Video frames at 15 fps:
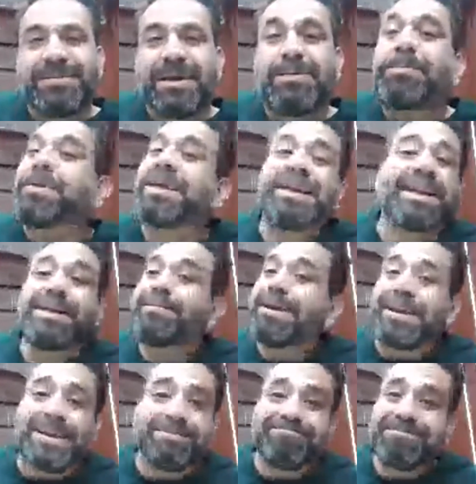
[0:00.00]
I'm not making any
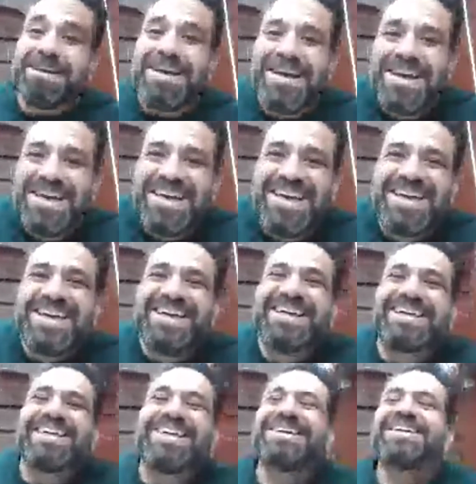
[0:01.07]
money.
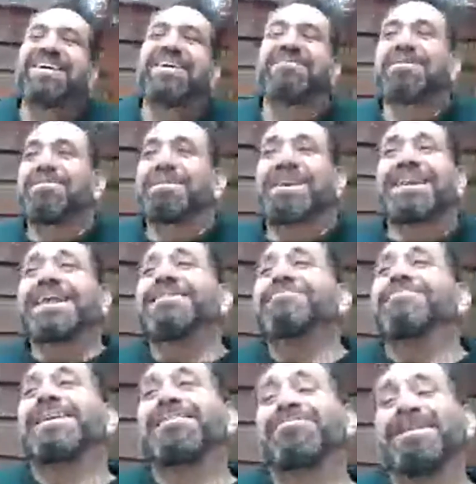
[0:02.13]
I'm not
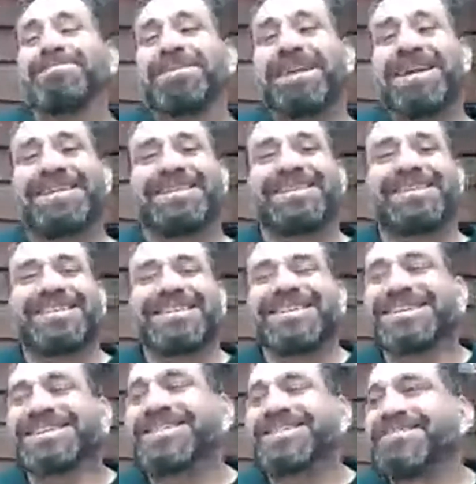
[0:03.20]
making money off my plants.
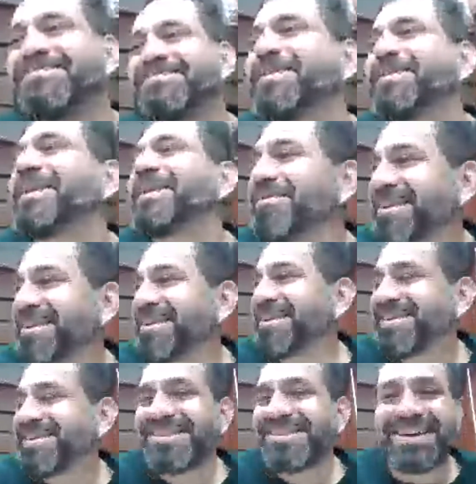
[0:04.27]
But
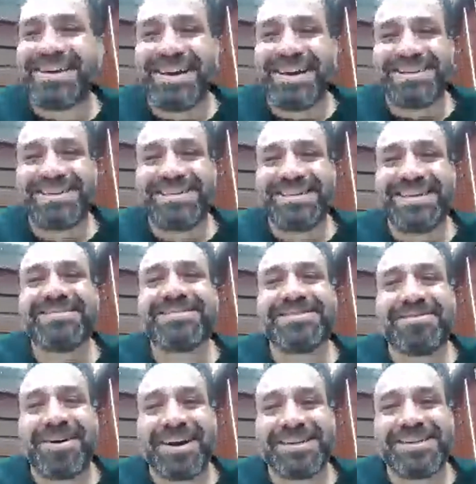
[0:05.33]
anyways, so yeah, today
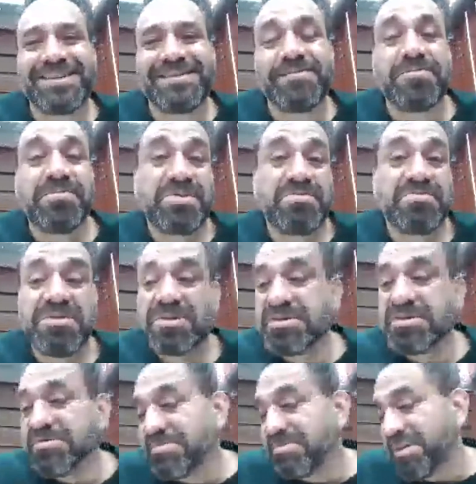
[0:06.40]
was a wash. But I've
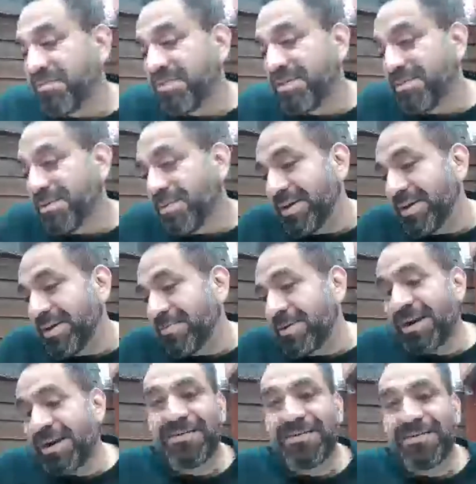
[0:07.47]
only been awake for about
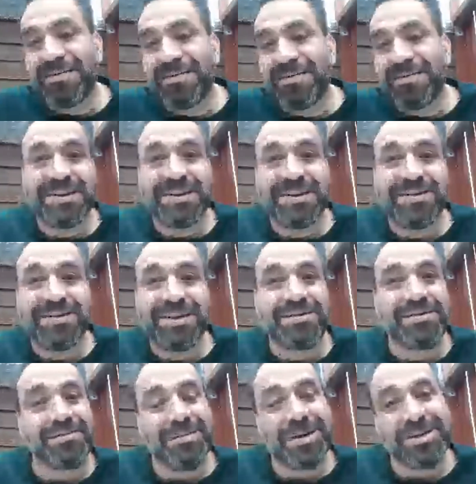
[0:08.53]
an hour and I've already done the video
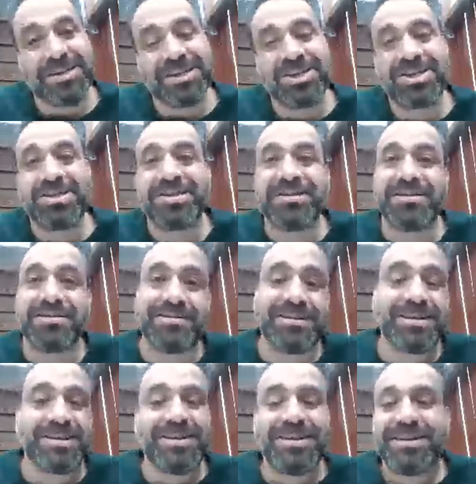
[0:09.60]
and washed dishes and
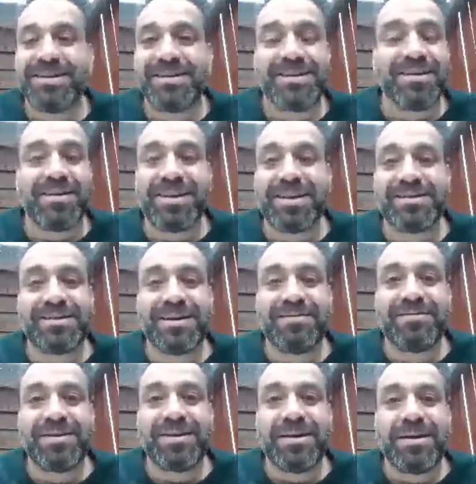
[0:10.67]
done all
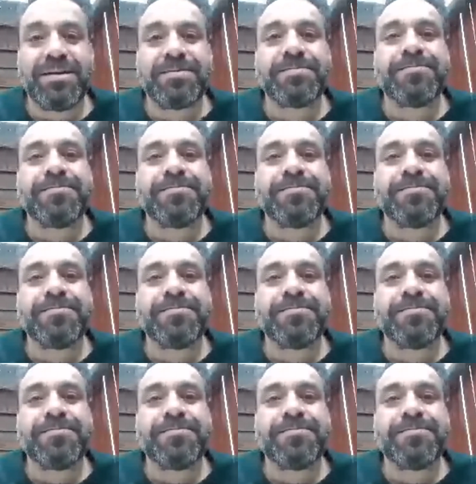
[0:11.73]
that stuff.